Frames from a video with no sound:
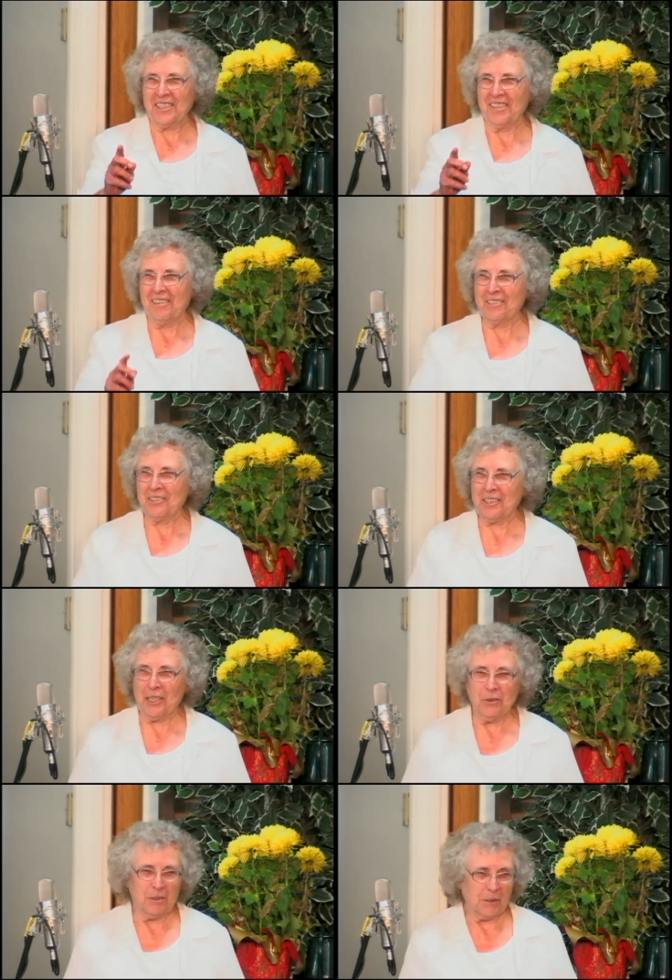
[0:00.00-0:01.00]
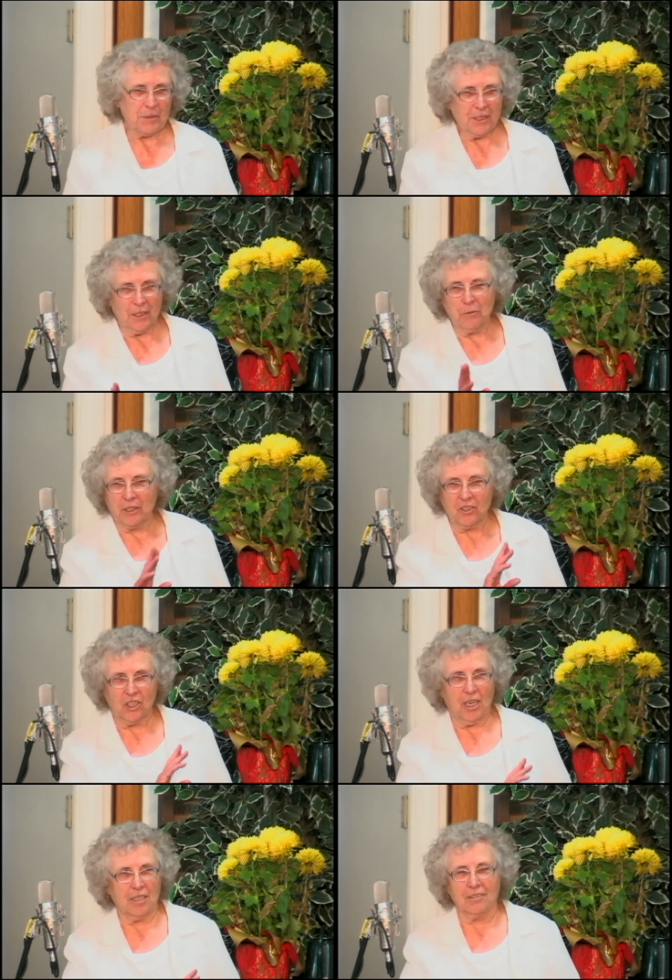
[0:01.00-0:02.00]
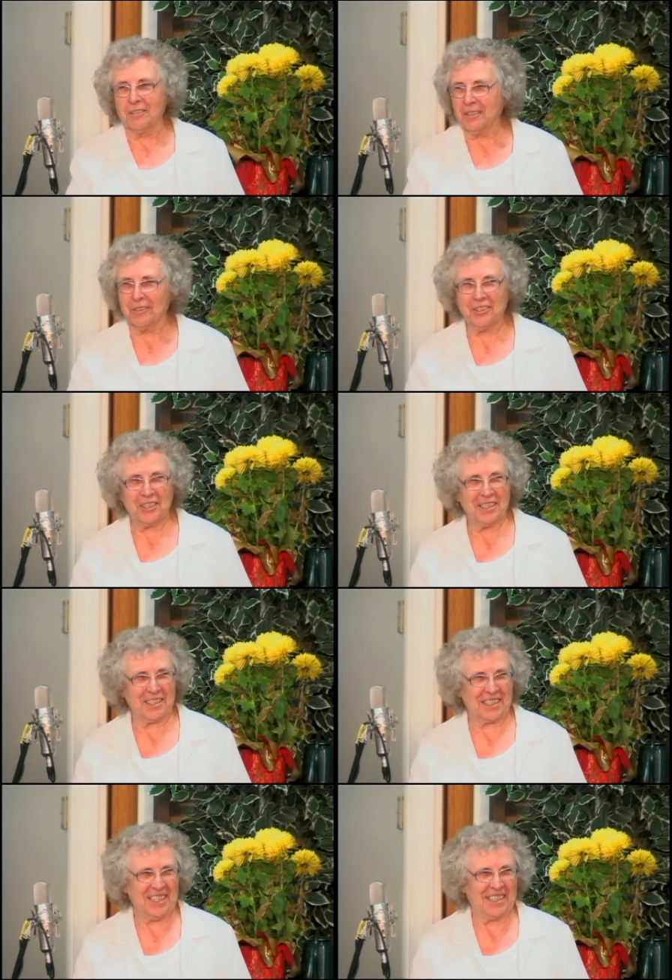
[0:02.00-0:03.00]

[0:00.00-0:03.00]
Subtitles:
I was going to say I was missing one child, and here she is.